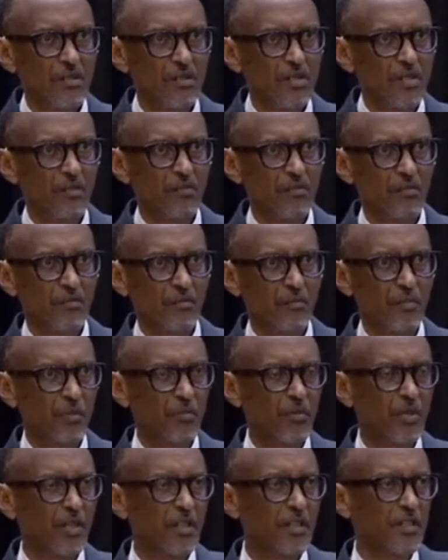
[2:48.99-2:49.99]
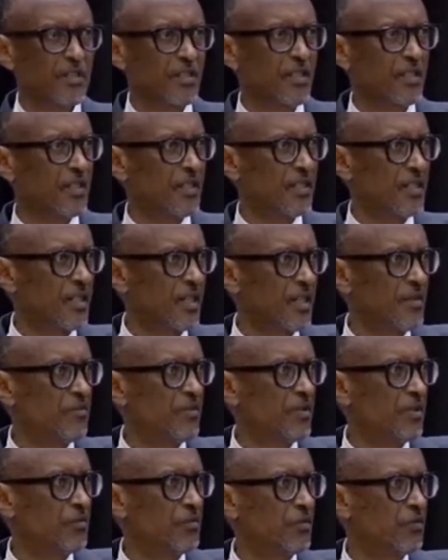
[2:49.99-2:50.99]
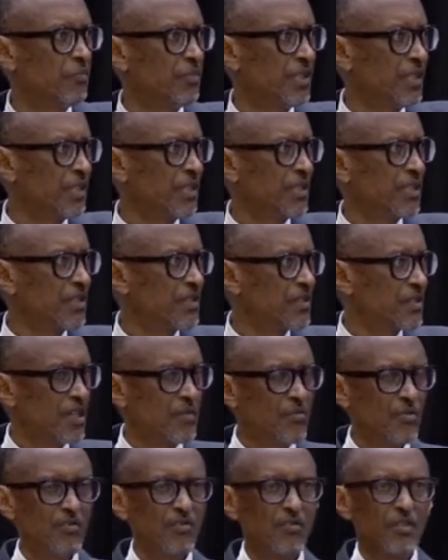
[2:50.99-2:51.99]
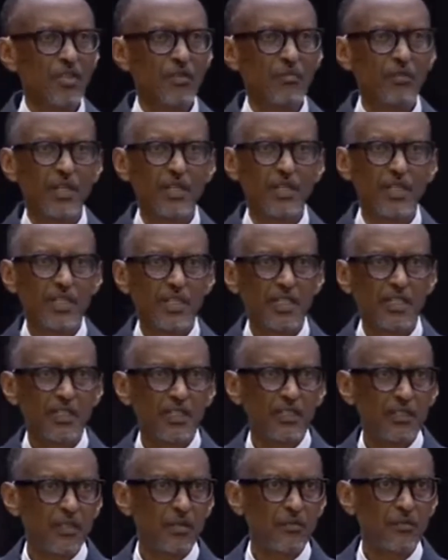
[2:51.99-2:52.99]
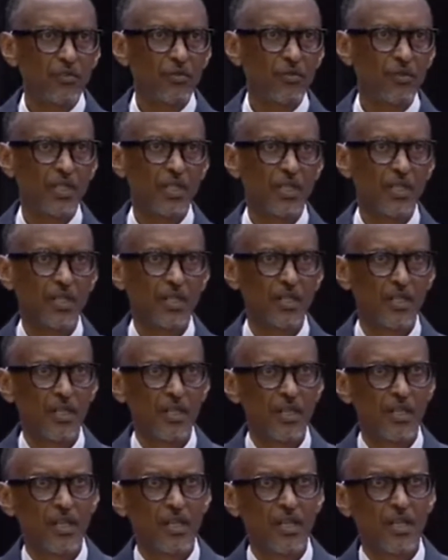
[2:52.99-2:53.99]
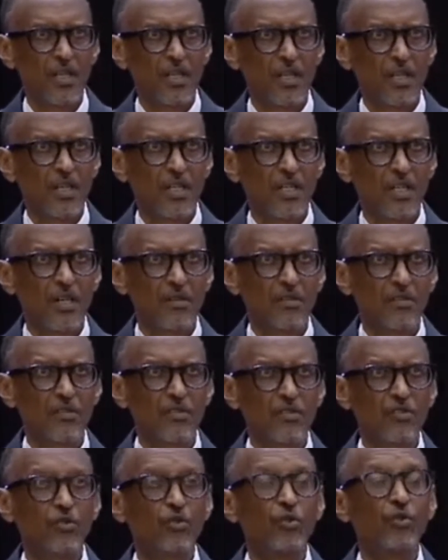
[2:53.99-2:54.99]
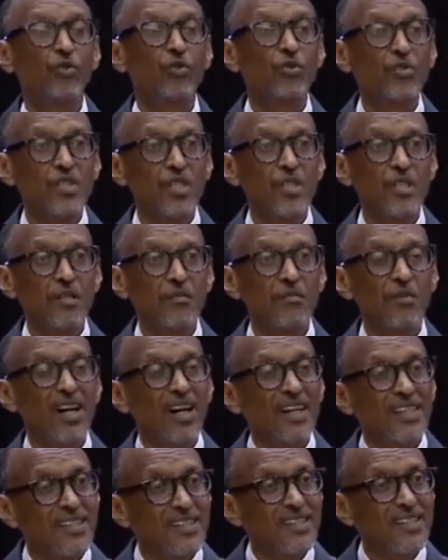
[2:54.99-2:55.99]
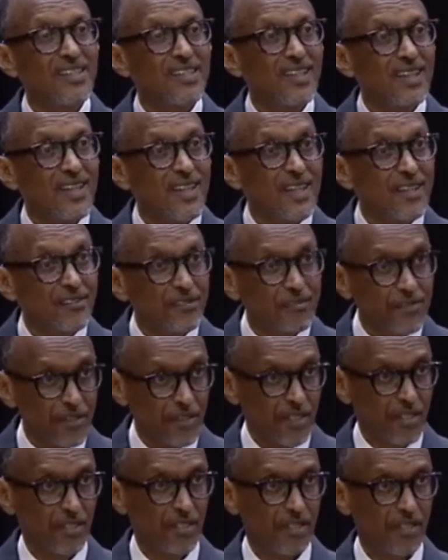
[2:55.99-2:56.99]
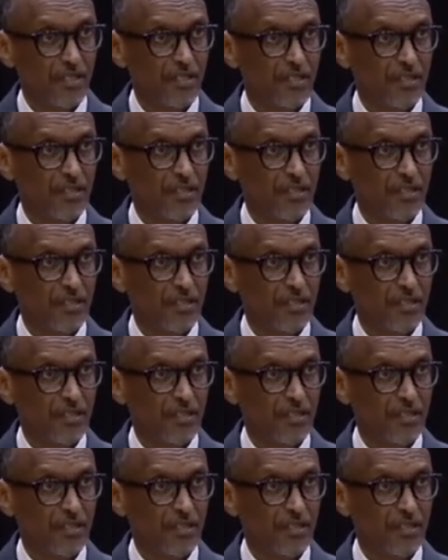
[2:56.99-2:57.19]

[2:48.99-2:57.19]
Some people had started coming, picking some of them and taking them to their countries to use them as slaves.